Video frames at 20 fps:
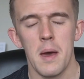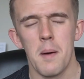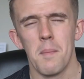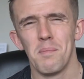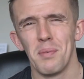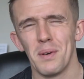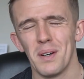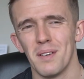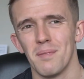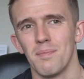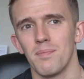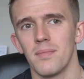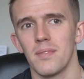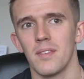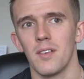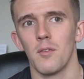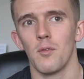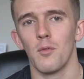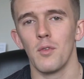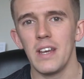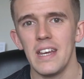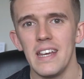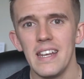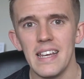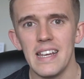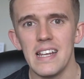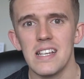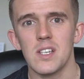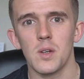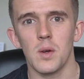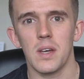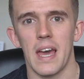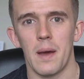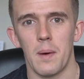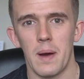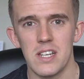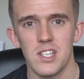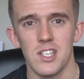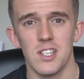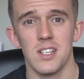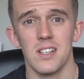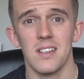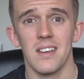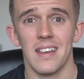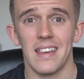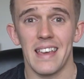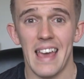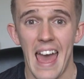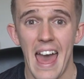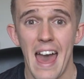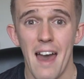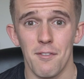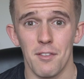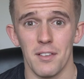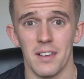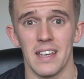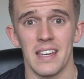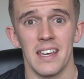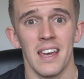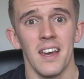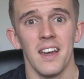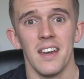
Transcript: But read each question carefully.